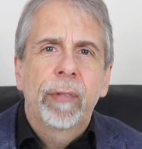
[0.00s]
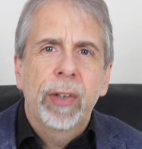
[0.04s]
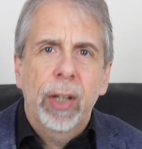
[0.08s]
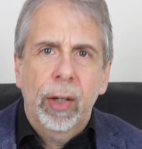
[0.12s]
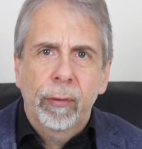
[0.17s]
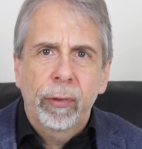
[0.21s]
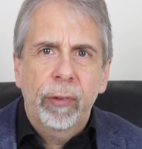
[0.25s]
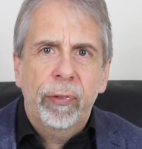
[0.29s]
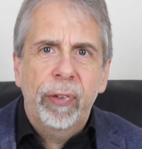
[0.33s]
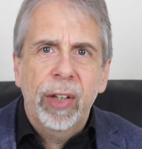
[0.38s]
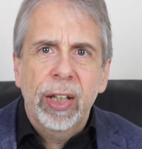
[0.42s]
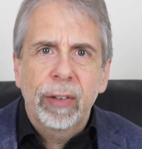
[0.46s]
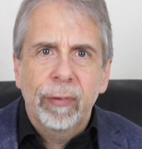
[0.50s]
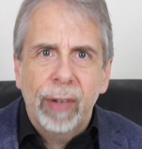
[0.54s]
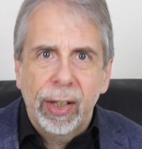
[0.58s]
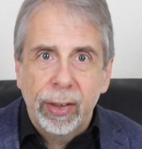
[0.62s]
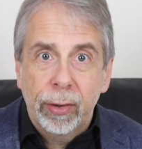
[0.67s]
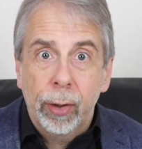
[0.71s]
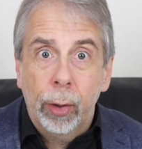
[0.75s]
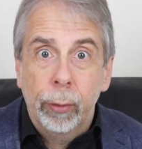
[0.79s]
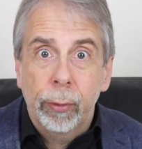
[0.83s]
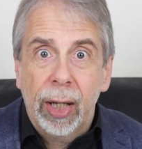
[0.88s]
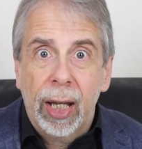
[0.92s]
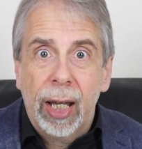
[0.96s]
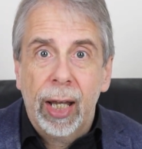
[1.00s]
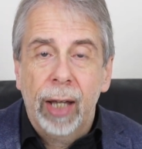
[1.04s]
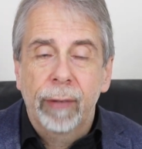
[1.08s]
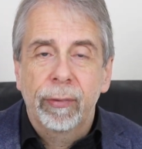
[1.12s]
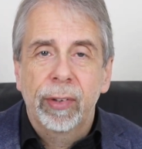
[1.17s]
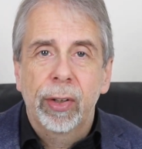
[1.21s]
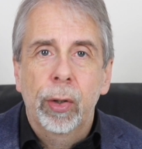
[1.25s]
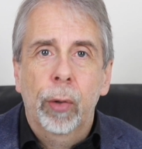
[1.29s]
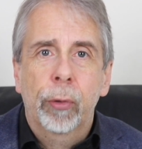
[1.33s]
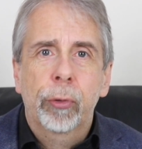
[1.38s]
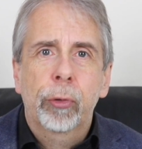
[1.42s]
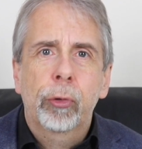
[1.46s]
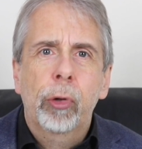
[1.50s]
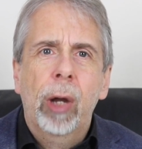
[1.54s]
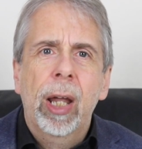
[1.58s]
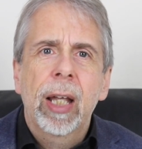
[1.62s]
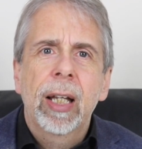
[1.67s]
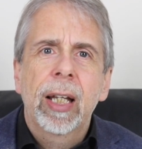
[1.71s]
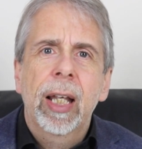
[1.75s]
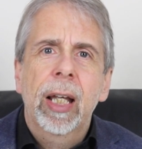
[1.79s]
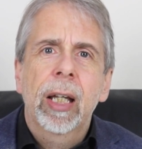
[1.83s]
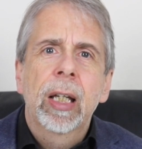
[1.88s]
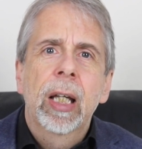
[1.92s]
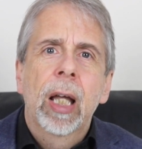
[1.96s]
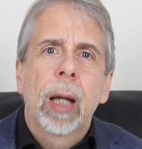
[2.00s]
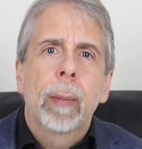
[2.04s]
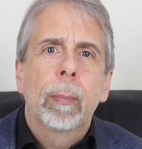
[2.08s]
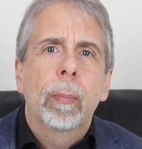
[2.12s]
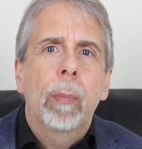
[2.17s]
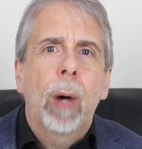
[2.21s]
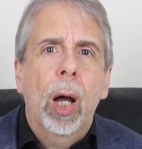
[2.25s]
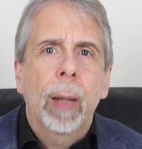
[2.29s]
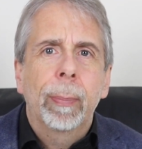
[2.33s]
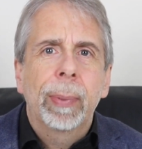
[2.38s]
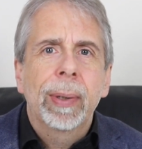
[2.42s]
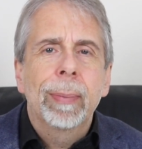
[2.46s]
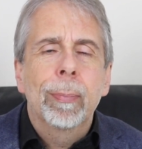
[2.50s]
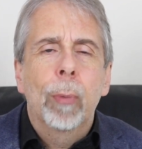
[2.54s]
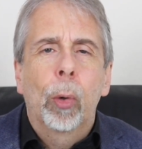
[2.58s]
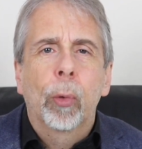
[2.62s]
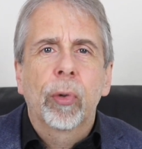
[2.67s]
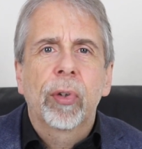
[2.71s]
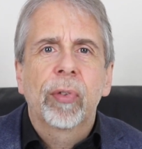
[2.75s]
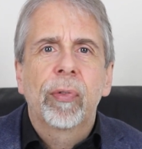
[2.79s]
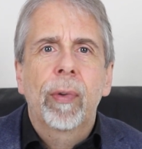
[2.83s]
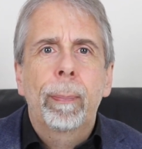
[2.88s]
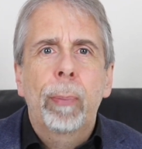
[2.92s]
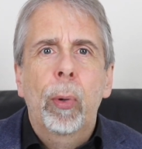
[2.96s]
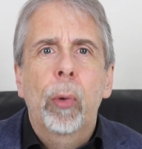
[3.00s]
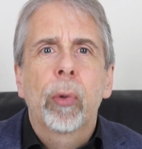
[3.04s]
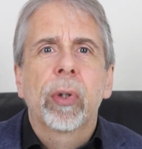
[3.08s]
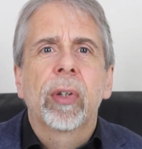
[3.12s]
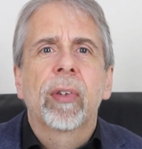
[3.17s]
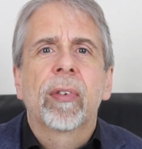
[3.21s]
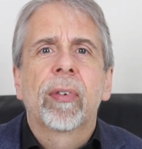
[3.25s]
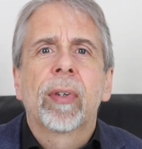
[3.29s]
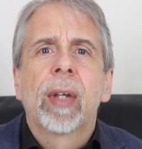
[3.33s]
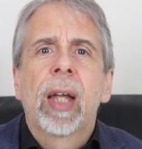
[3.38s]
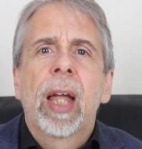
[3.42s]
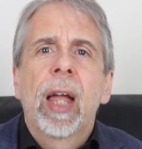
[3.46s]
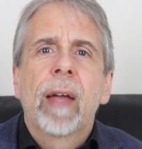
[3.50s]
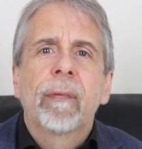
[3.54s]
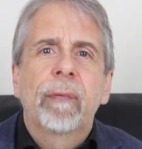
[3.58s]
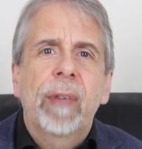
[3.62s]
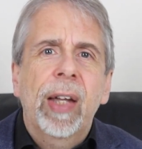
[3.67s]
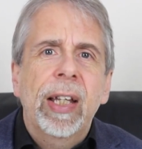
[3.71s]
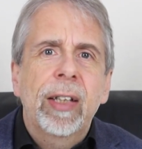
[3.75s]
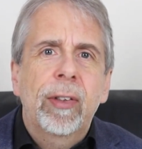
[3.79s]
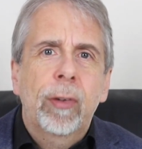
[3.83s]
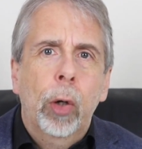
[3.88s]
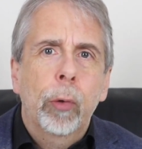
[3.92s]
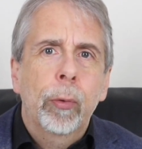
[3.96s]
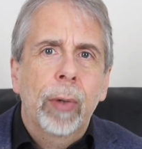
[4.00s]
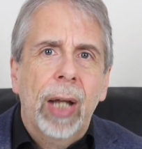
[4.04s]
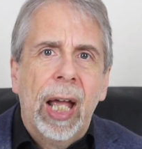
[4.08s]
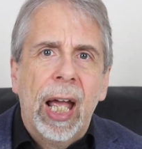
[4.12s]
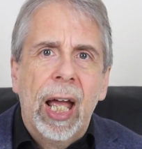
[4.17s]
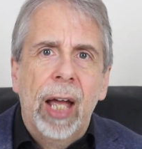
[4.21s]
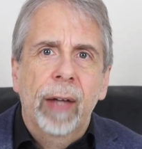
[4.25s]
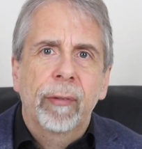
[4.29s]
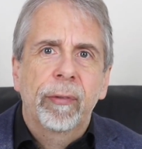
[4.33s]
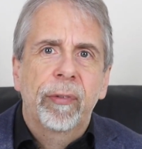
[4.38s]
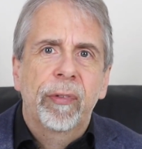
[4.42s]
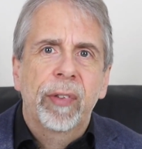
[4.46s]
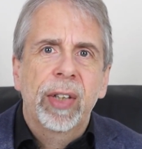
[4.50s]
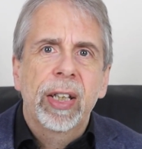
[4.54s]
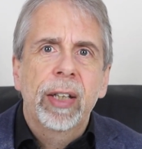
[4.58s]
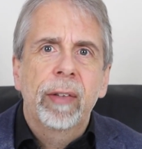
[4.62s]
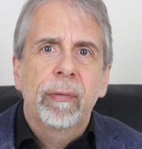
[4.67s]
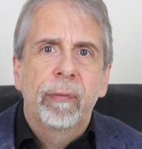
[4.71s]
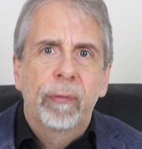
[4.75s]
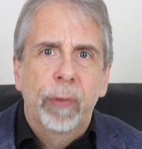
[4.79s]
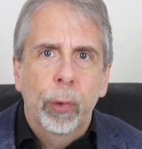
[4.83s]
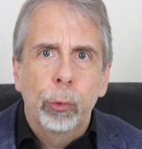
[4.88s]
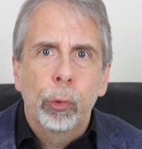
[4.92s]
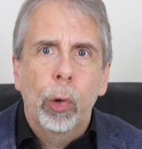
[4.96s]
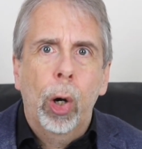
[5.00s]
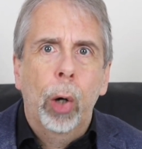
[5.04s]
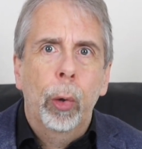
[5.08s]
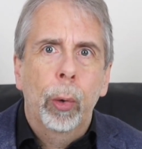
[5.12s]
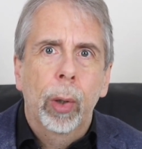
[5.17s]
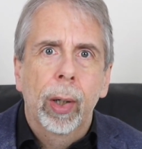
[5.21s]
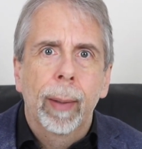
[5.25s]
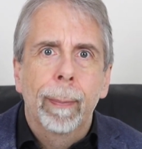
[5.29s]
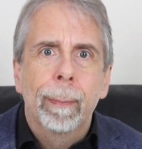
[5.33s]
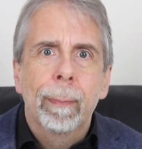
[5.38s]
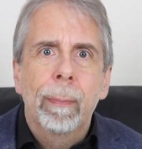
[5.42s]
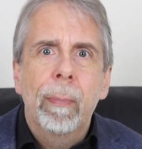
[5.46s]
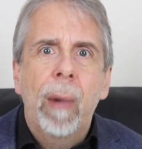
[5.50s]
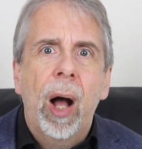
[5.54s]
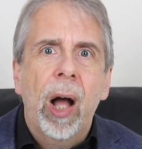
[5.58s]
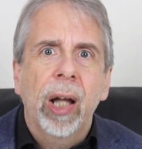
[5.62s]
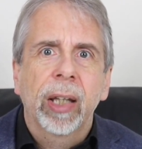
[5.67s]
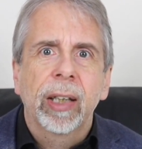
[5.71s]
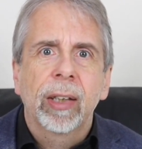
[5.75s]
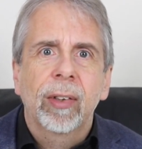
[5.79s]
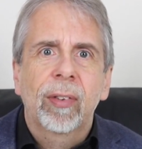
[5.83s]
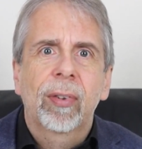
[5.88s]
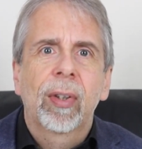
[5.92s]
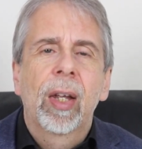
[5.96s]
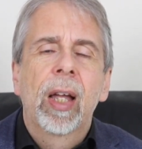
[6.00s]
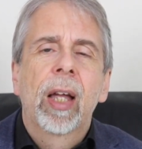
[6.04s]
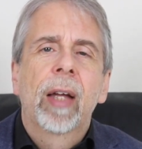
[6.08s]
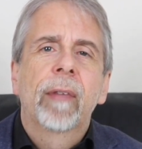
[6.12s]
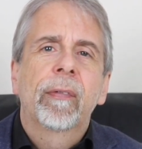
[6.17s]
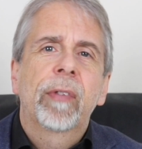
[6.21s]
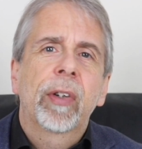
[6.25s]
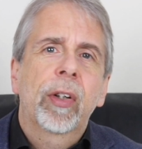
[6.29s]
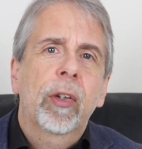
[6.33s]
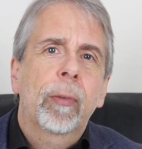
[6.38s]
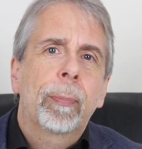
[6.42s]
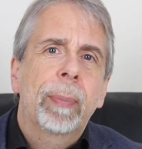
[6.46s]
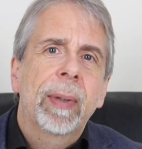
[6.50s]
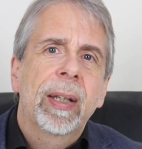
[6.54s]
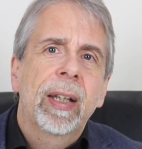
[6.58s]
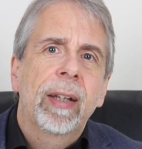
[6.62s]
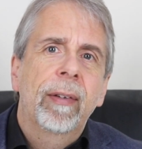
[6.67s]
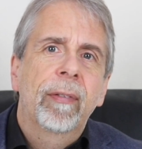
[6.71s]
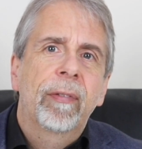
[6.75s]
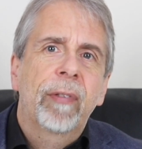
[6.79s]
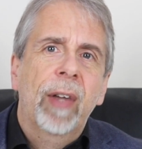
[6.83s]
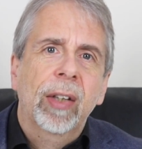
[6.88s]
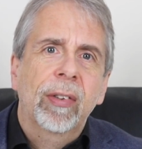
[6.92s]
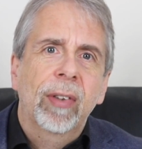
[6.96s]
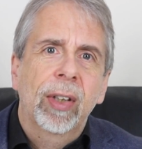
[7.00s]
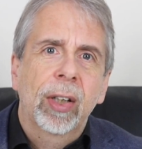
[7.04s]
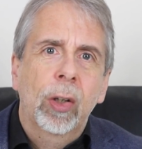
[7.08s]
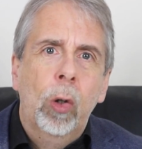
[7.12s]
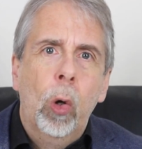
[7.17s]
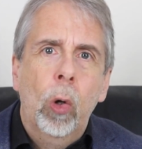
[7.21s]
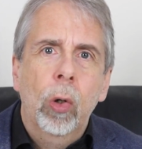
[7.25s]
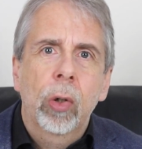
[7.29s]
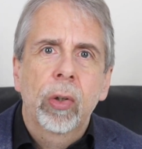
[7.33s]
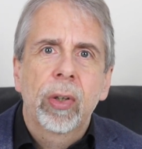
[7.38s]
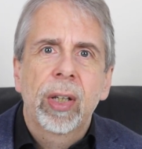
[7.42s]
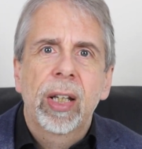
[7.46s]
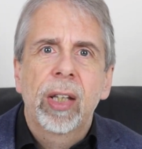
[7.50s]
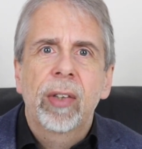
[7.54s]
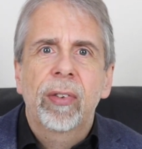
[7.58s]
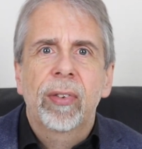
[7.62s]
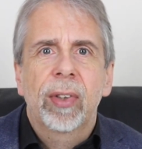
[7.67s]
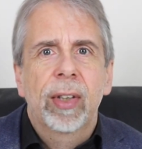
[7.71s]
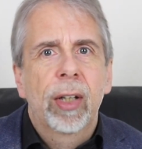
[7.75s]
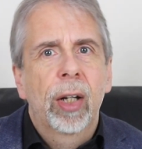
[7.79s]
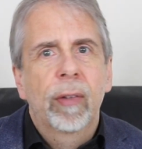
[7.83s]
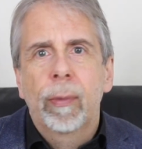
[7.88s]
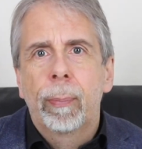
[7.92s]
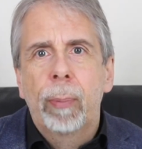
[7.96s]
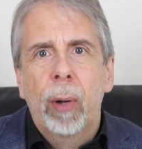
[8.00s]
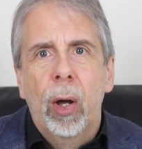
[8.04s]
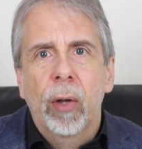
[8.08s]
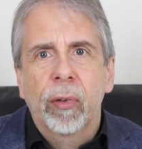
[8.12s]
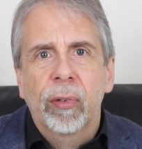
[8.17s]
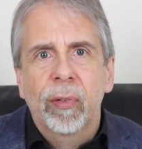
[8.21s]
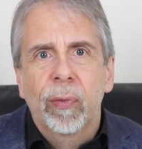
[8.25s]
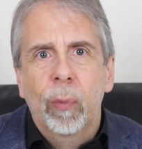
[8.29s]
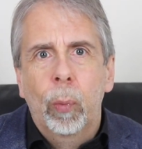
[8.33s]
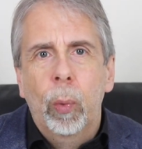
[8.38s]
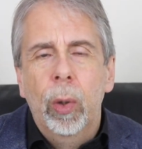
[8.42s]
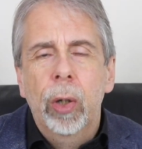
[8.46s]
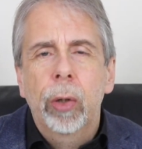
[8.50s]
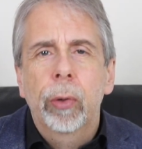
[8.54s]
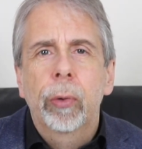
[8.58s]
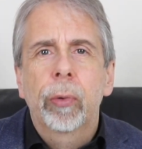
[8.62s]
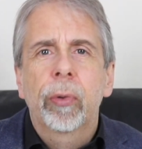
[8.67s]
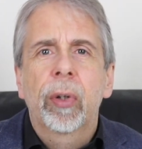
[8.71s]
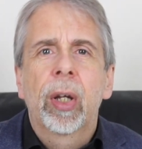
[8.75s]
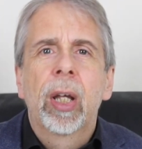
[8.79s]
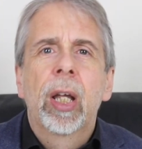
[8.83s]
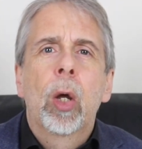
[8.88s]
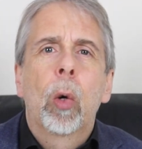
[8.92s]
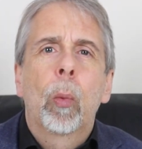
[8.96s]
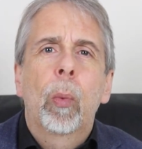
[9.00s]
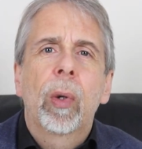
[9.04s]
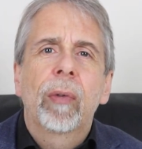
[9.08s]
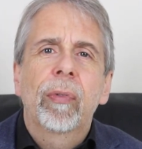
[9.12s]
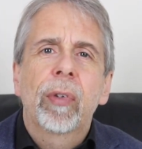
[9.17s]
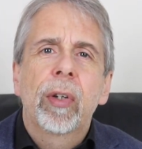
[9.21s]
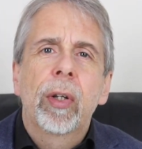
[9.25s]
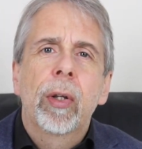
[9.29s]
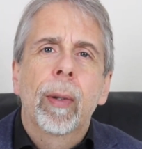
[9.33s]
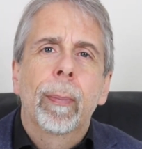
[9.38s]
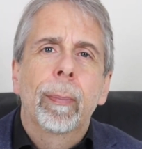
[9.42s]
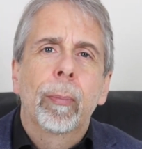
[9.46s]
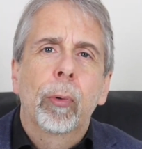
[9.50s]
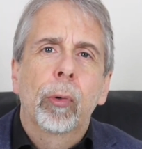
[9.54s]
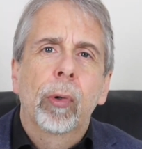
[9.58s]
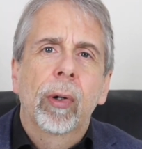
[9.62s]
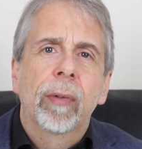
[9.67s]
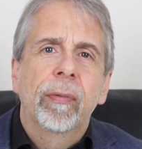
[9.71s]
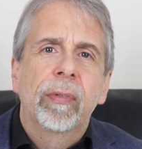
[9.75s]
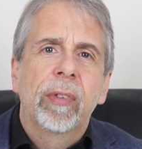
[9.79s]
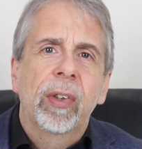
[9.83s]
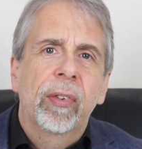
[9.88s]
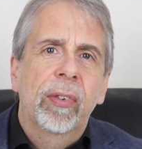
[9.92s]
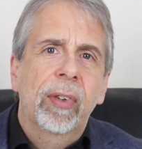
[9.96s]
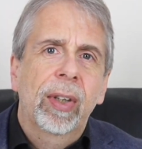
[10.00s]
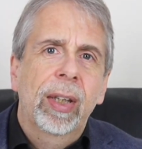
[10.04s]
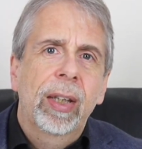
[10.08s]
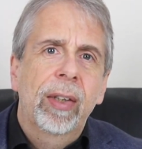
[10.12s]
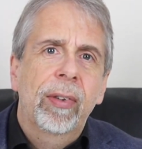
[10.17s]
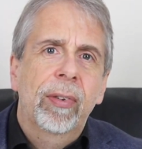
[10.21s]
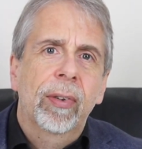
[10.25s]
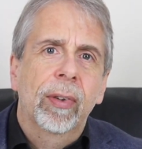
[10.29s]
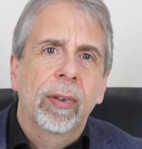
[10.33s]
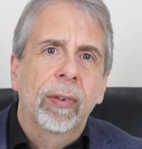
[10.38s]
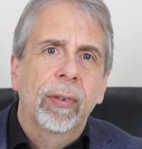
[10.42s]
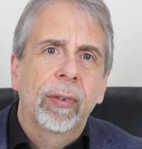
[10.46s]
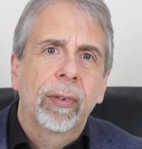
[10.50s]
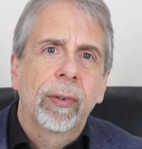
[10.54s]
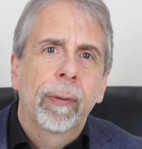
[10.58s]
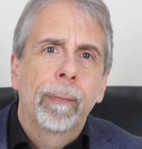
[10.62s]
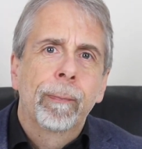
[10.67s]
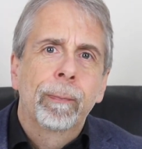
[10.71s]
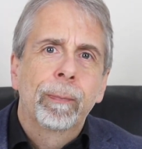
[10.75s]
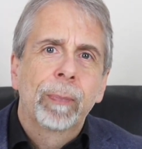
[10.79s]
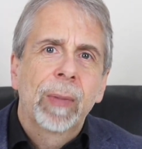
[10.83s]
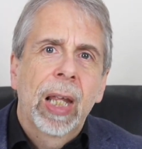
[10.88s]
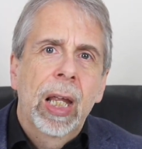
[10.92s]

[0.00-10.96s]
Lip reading: The other thing they don't have in Australia might be more to the point. They don't have the Varroa mite that has been infecting colonies in other parts of the world with a number of diseases.